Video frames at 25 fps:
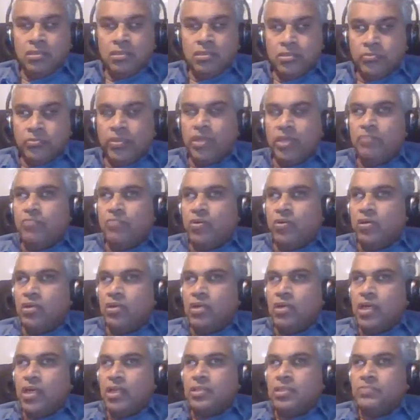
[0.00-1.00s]
It's a very
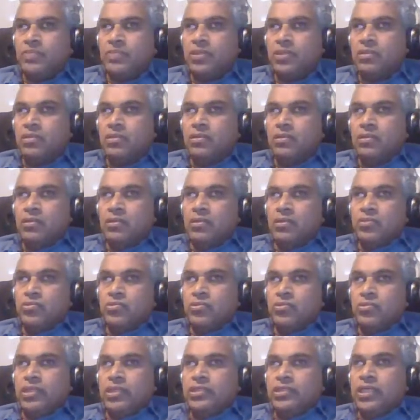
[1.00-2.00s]
important aspect.
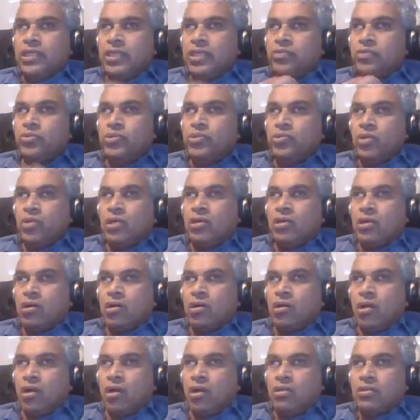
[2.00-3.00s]
So there's individual
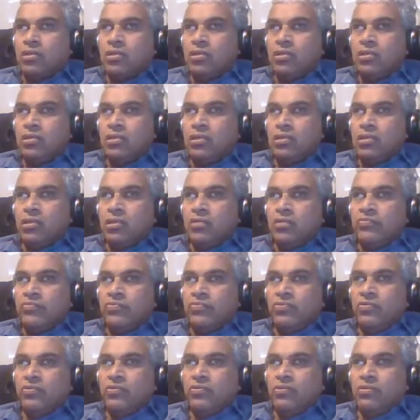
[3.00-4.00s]
clock
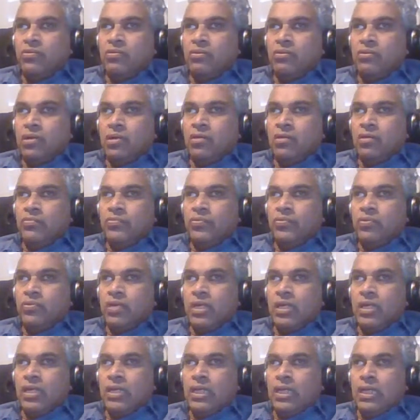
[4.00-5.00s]
for
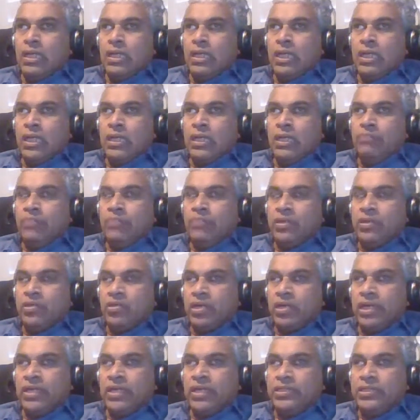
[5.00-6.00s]
any
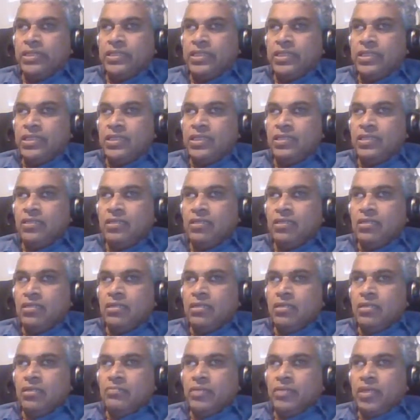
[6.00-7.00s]
particular entity,
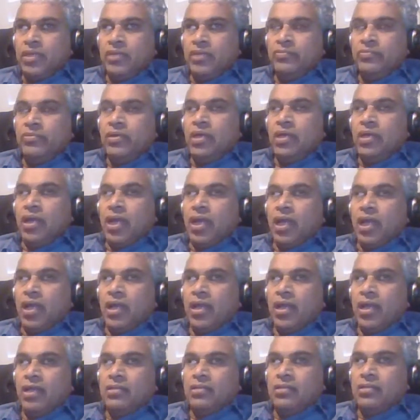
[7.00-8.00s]

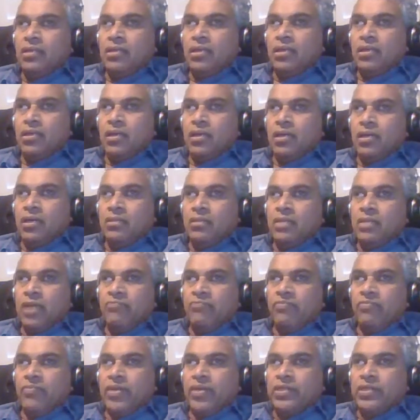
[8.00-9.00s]
and the
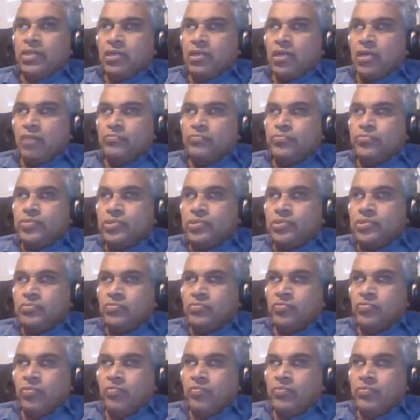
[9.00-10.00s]
information comes
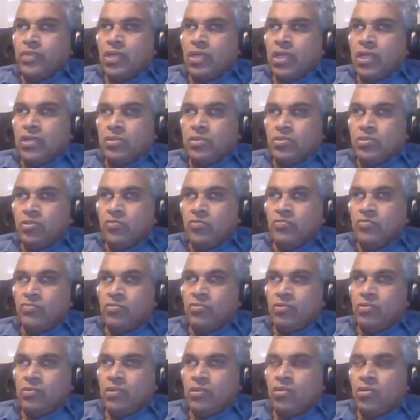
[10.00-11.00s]
from
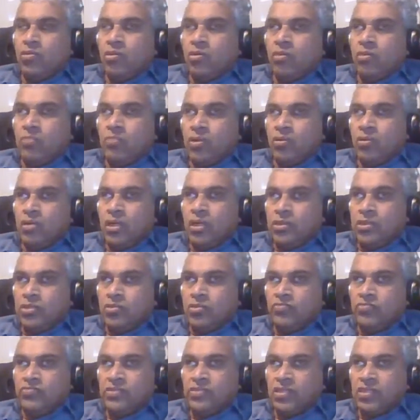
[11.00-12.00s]
the global or
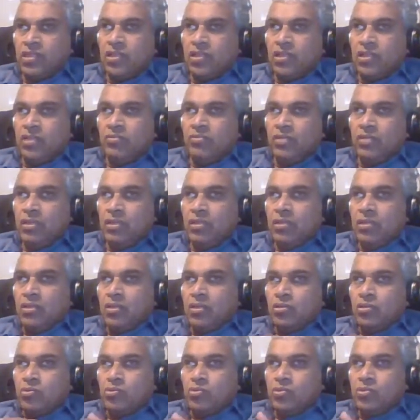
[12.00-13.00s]
astrophysical level
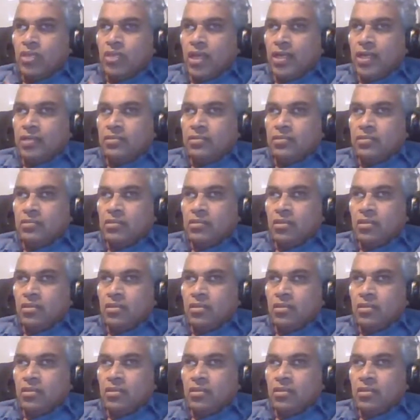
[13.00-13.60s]
to that